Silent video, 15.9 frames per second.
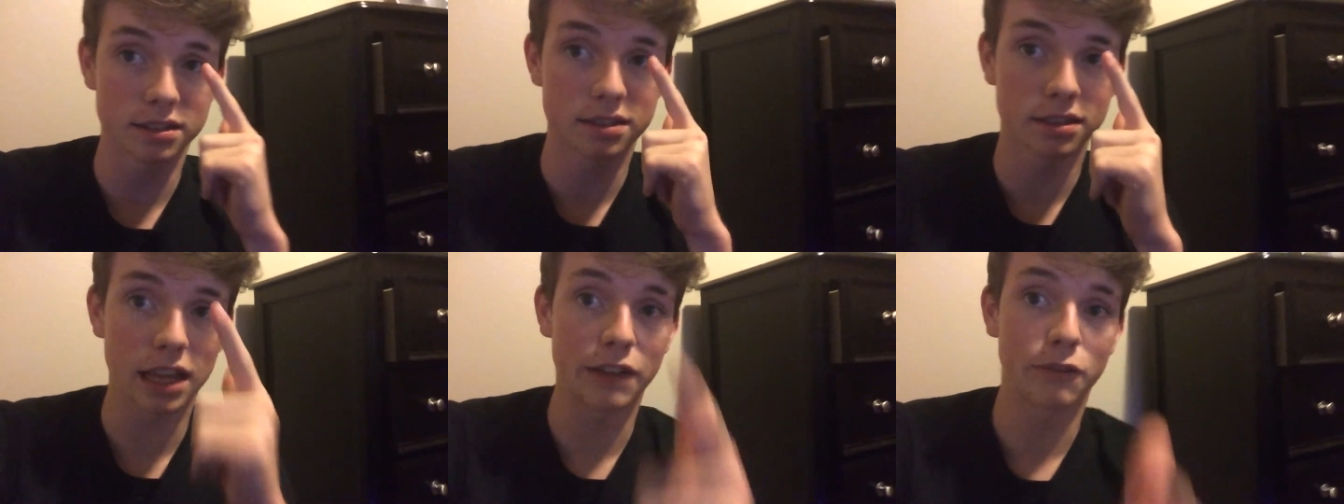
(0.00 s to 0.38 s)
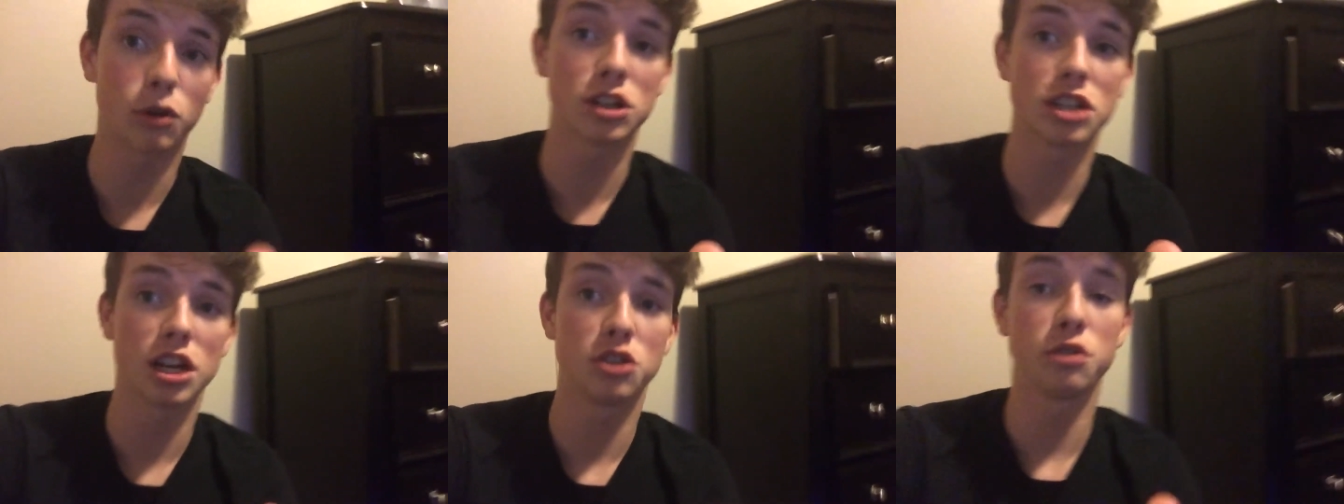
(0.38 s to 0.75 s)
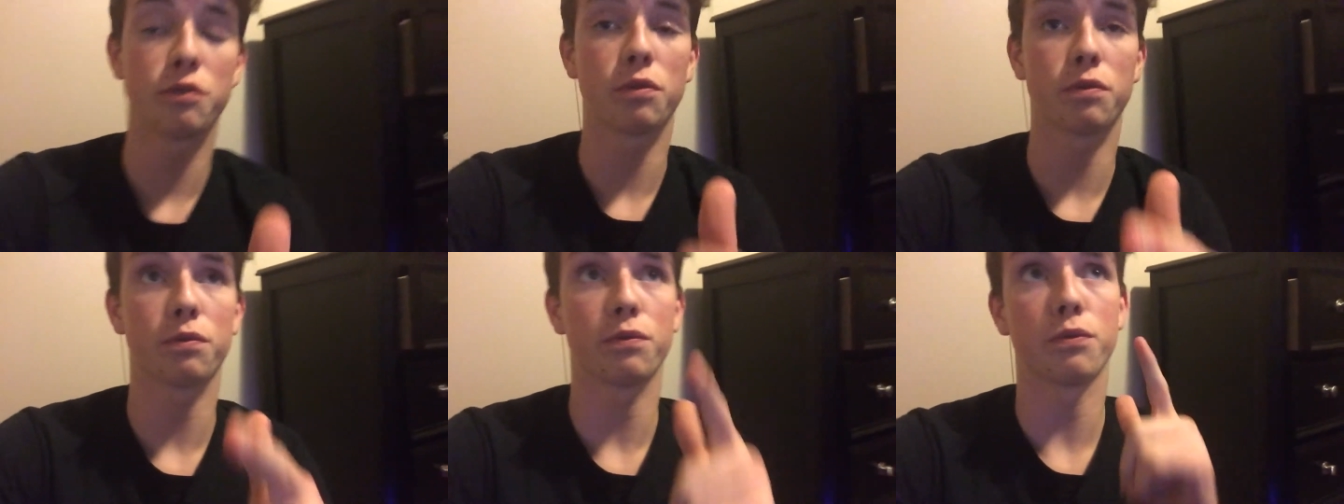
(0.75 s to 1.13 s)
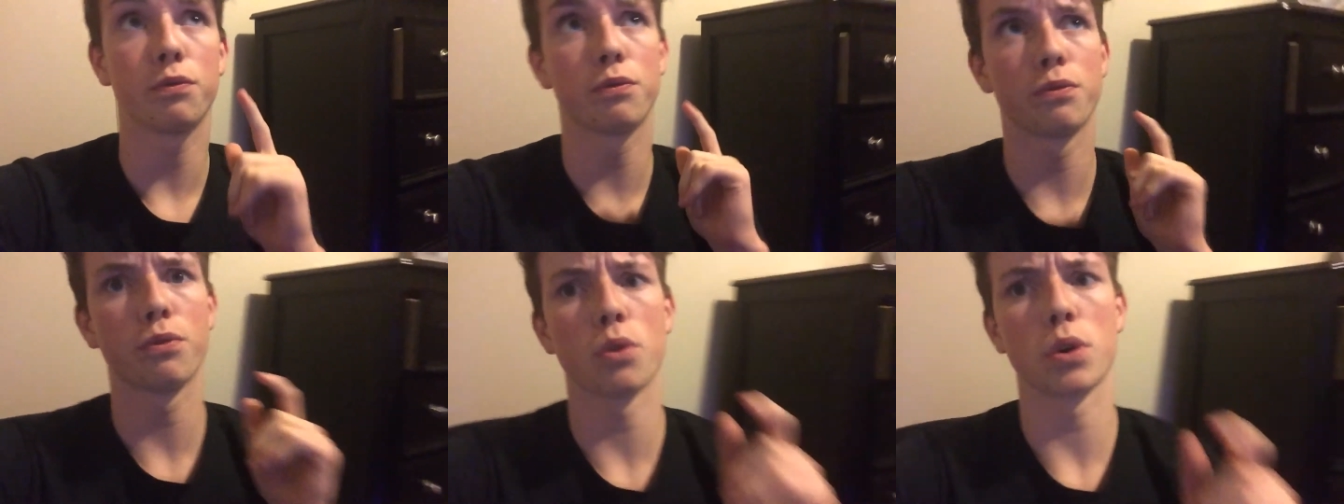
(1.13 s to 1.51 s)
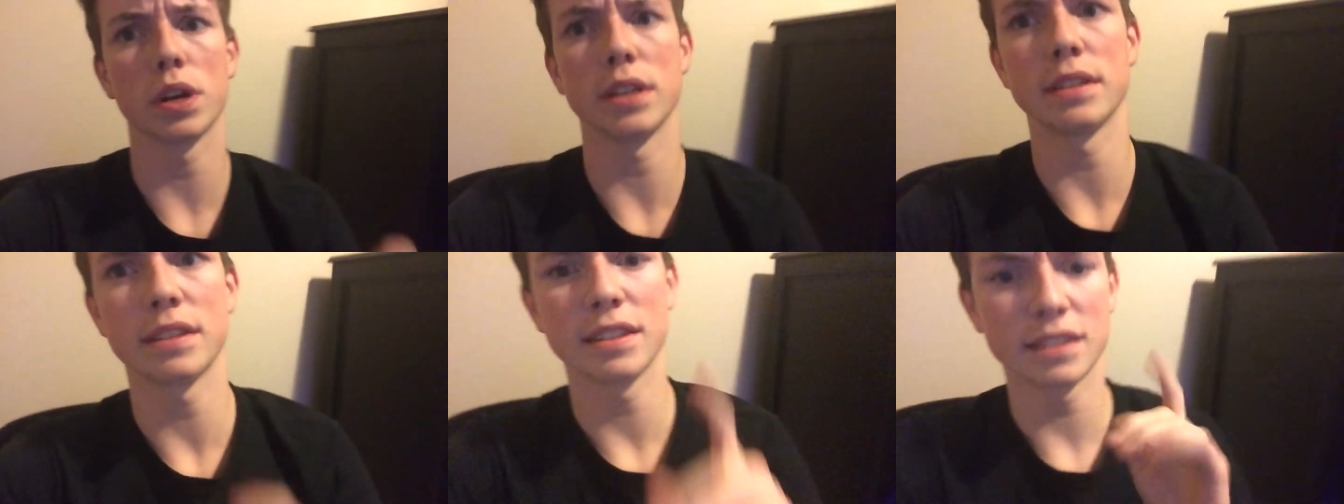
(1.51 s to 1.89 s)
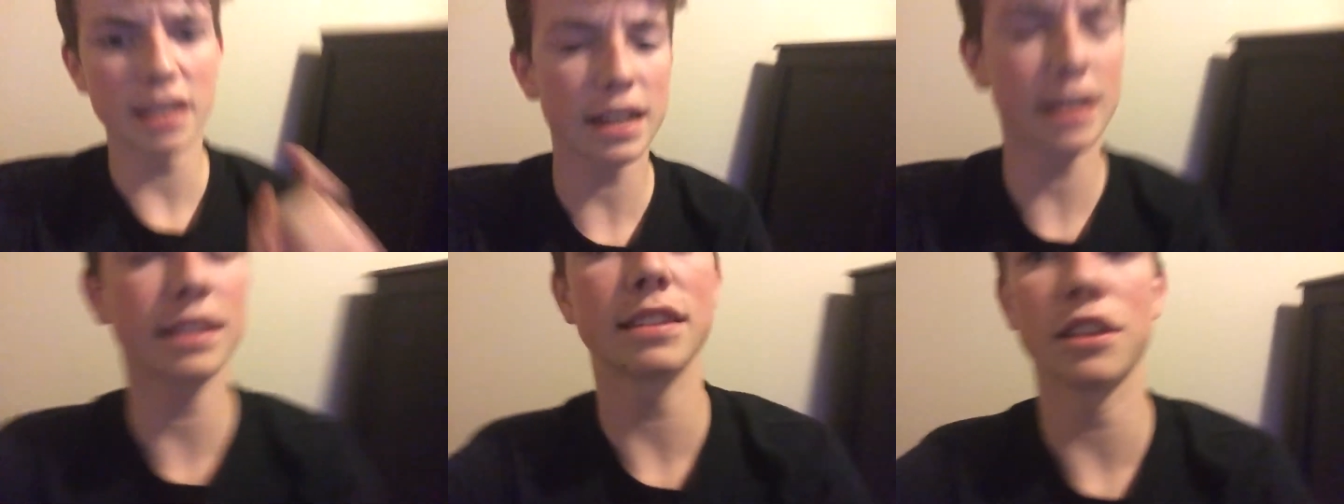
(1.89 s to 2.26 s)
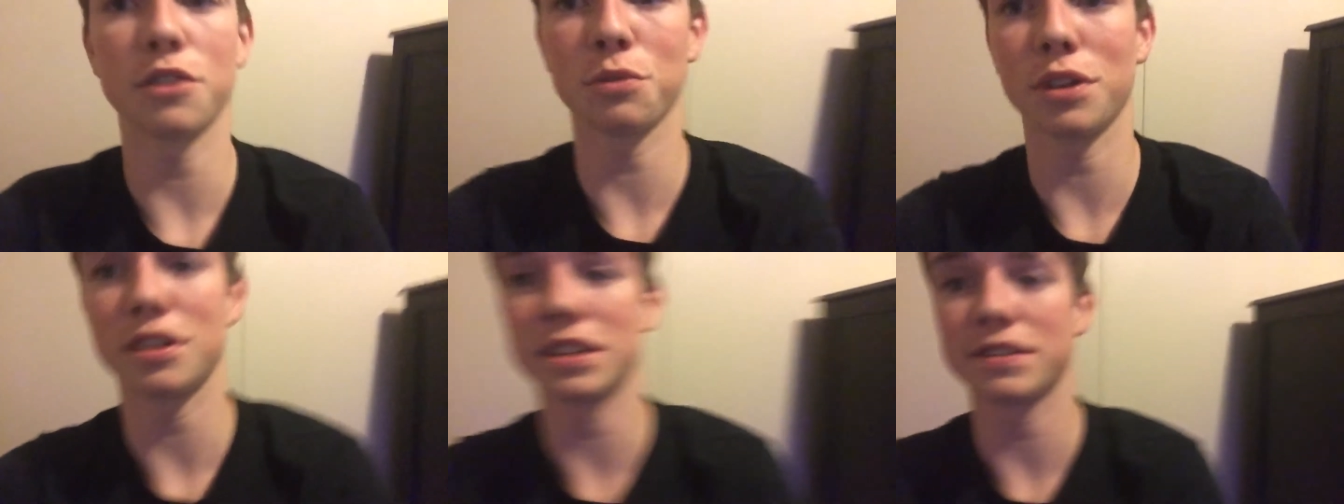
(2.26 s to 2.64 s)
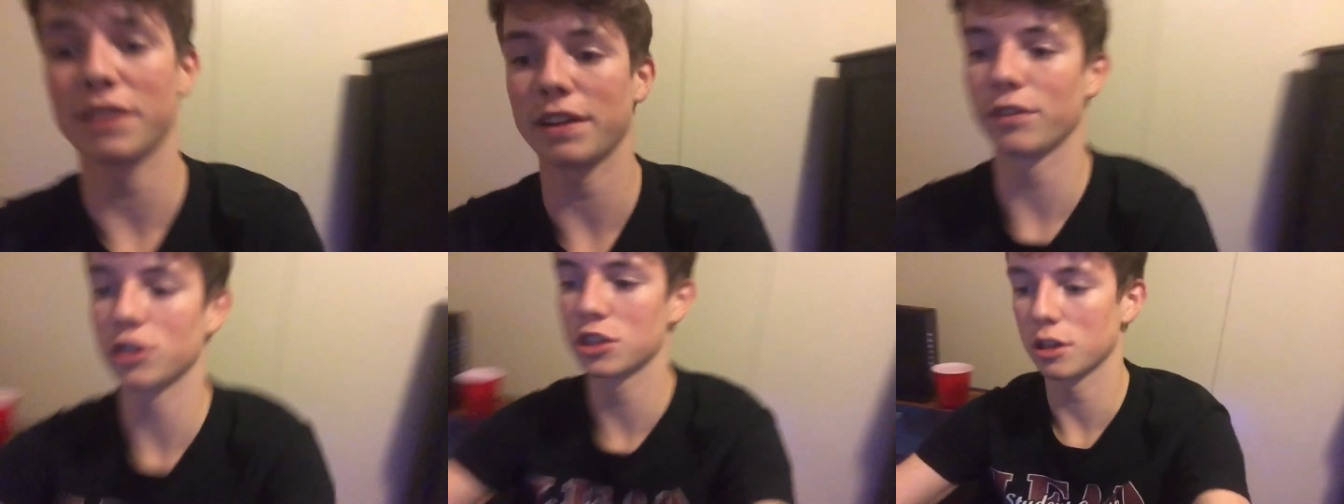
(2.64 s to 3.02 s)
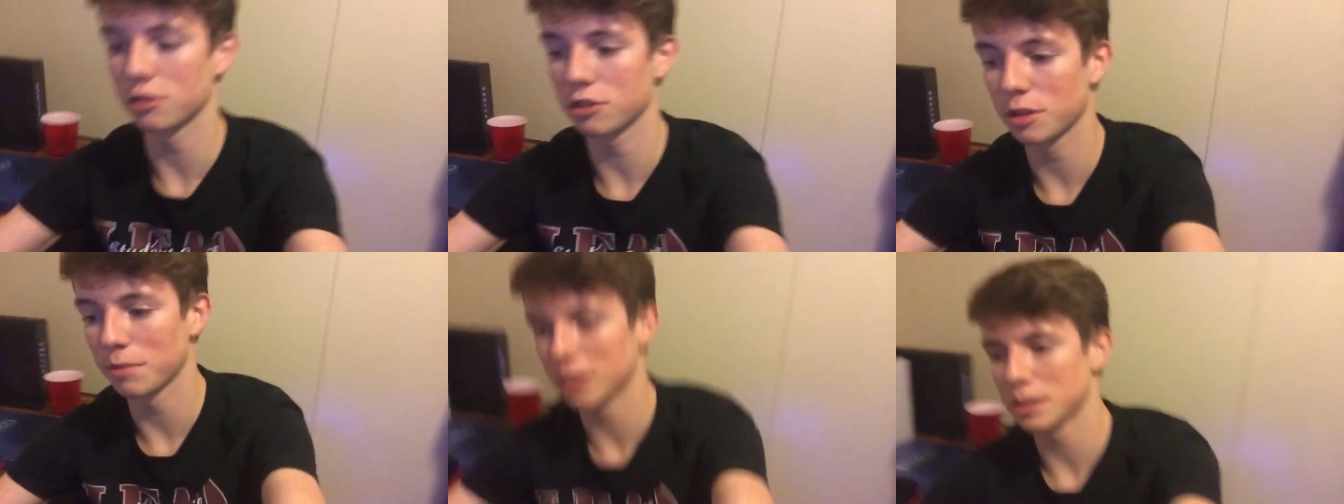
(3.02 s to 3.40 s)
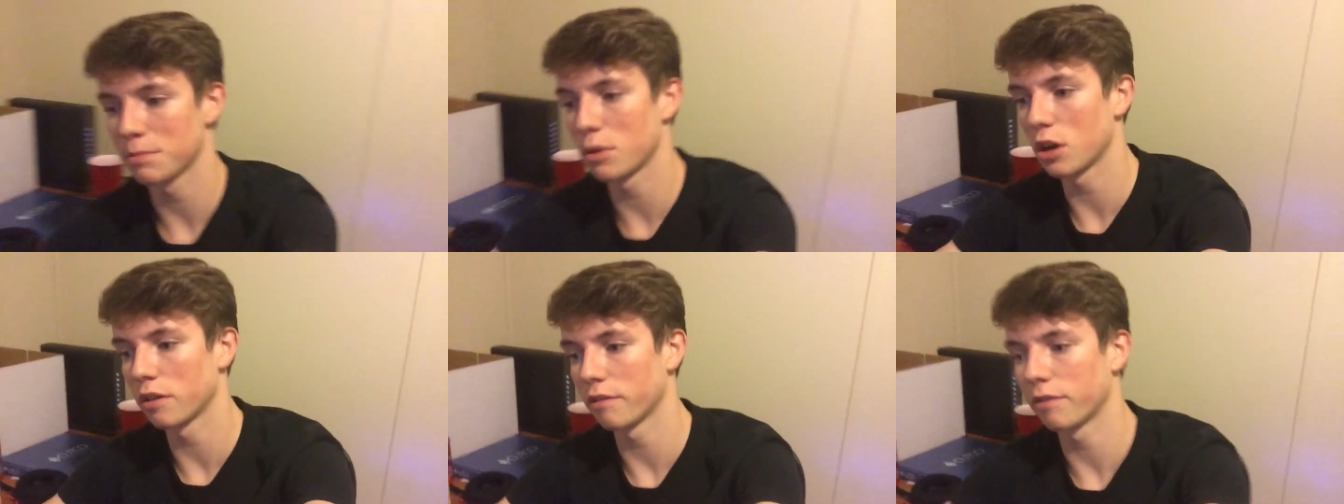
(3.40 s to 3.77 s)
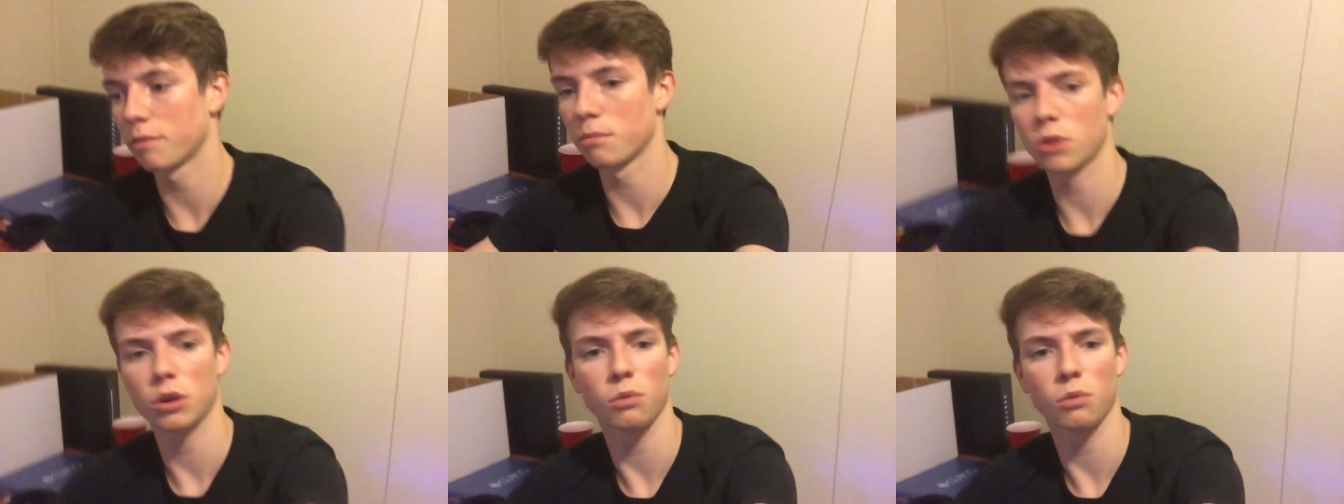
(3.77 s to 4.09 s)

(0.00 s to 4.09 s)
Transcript: Thank you for watching day 246 of the 3 Minutes Fatty Ball Challenge. Come back tomorrow for more.